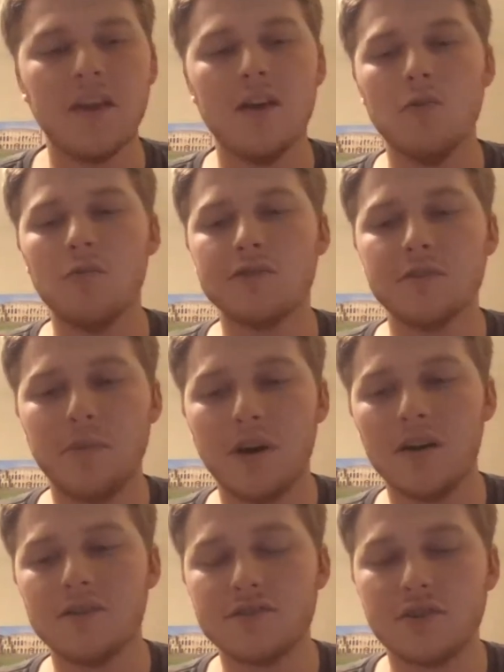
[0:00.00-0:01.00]
which
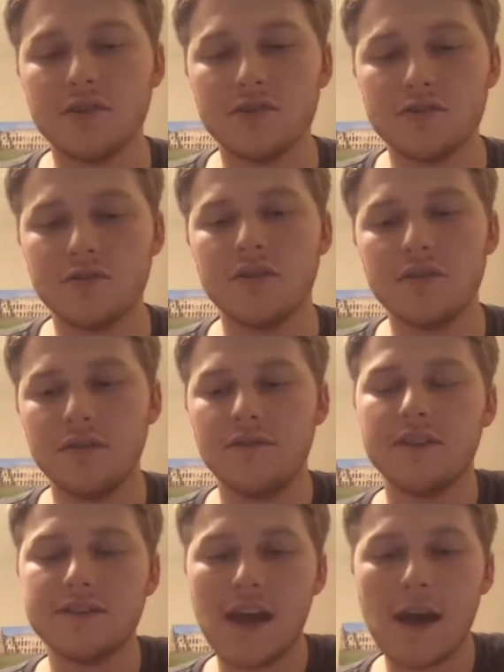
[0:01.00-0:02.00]
upon certain trigger
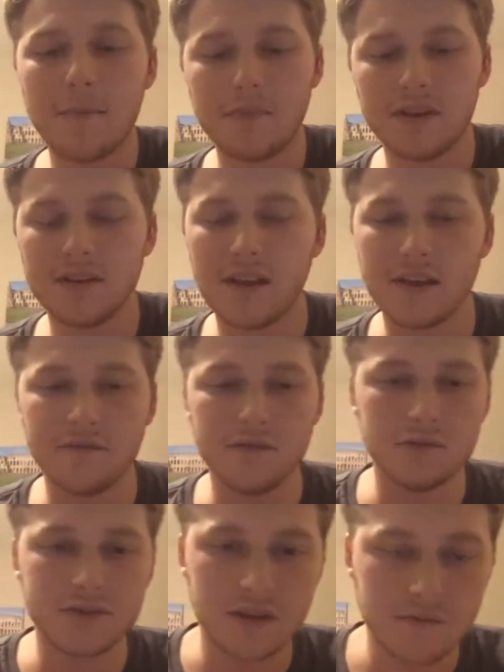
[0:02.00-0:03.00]
events happening, like
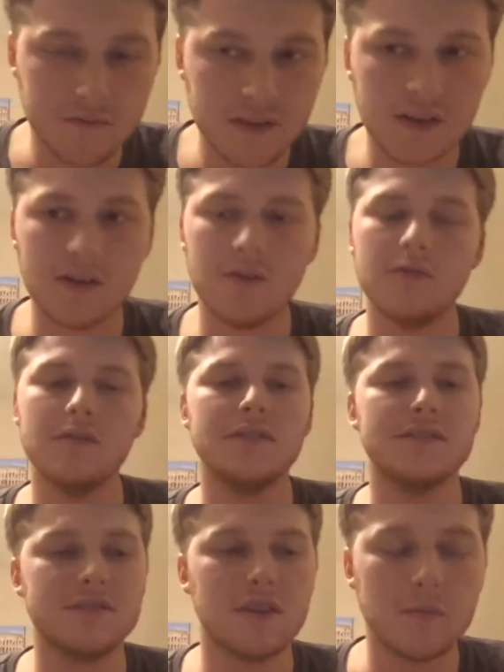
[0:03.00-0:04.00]
views on a video or
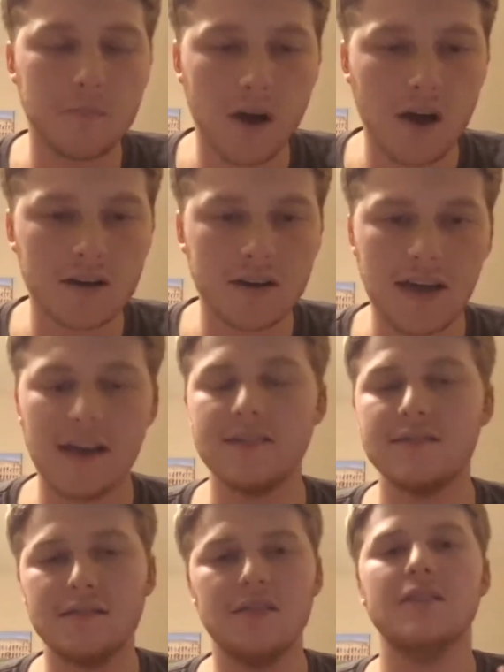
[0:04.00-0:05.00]
listens on a
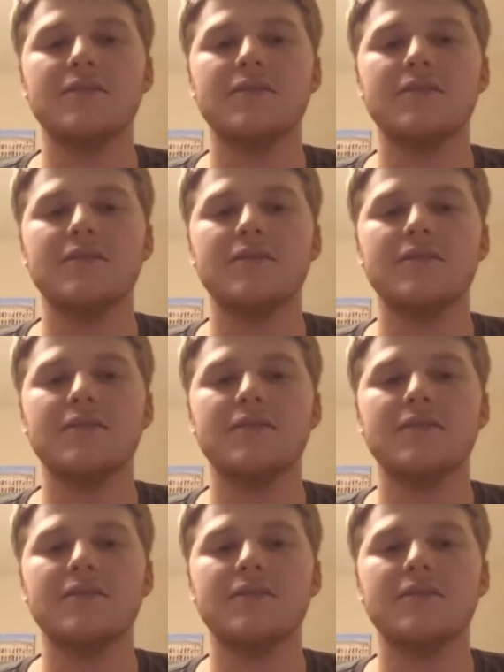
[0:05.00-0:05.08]
podcast, clicks